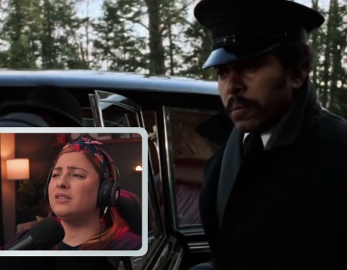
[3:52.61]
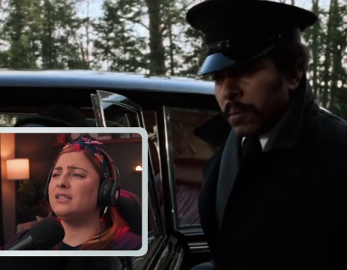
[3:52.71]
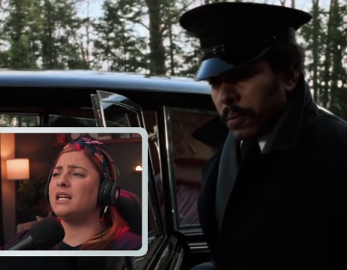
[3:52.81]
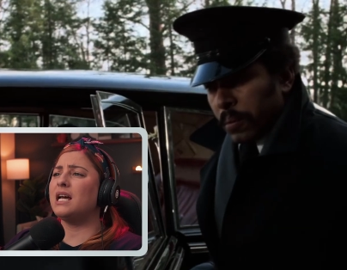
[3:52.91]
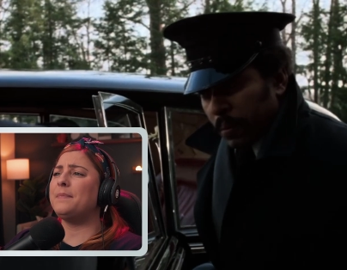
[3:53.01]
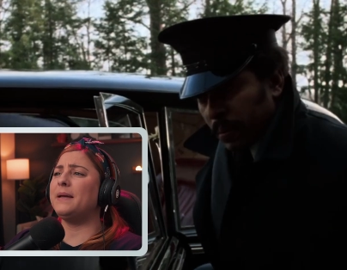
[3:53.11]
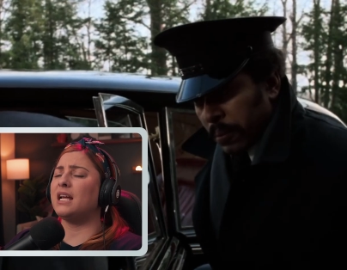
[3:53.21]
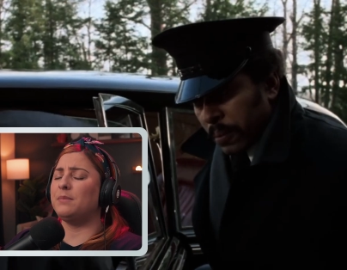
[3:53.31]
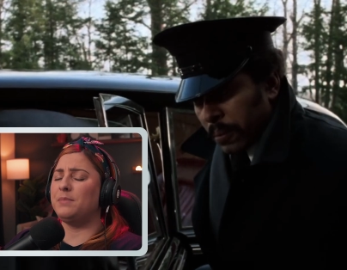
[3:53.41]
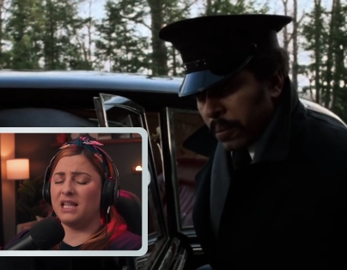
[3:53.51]
Speaker 1: stop it.
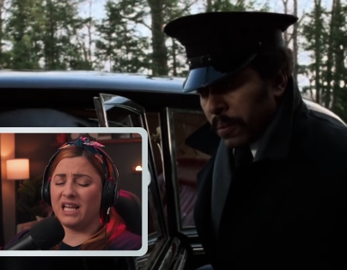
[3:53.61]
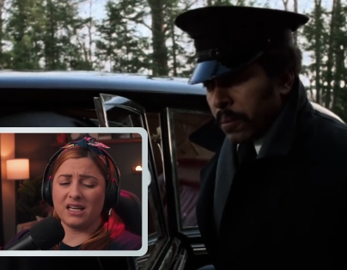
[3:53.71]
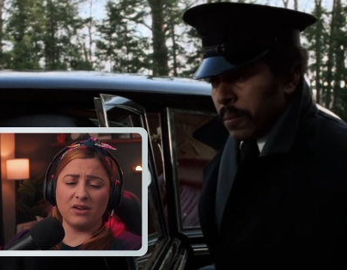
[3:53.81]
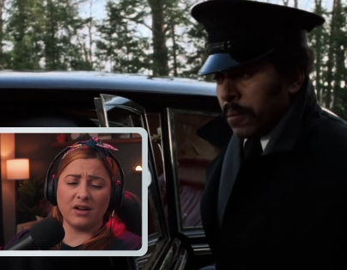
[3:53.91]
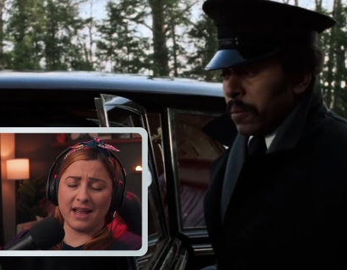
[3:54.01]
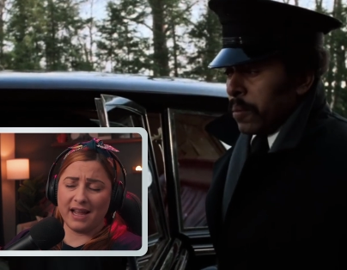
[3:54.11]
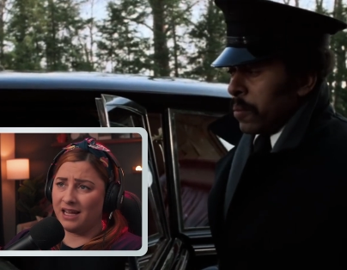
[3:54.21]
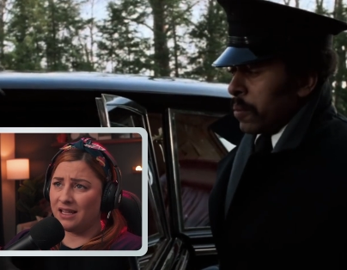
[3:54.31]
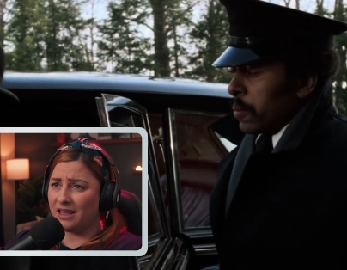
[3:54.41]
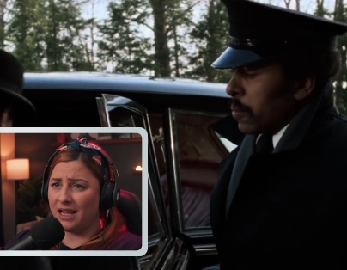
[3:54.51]
I'd be like,
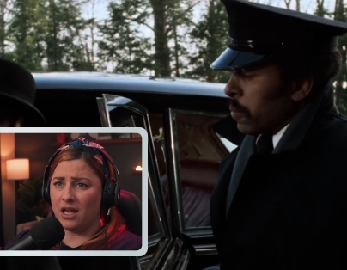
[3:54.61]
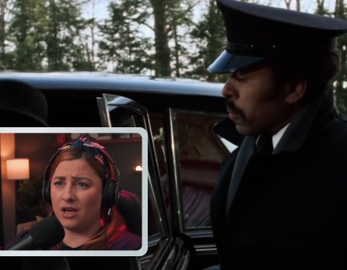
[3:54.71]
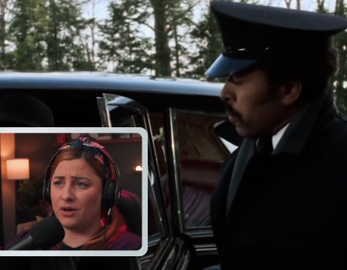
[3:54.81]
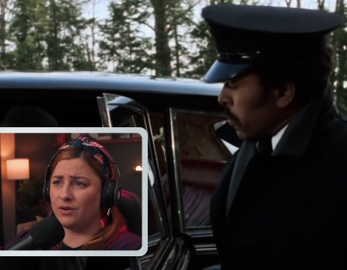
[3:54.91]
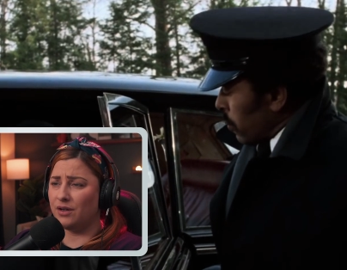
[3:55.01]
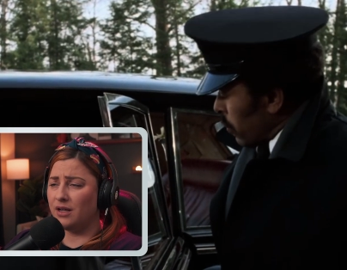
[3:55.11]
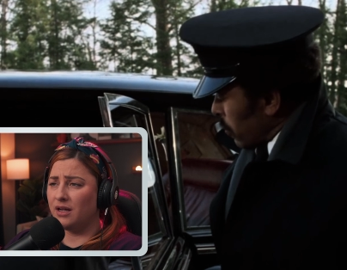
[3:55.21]
okay, thank you.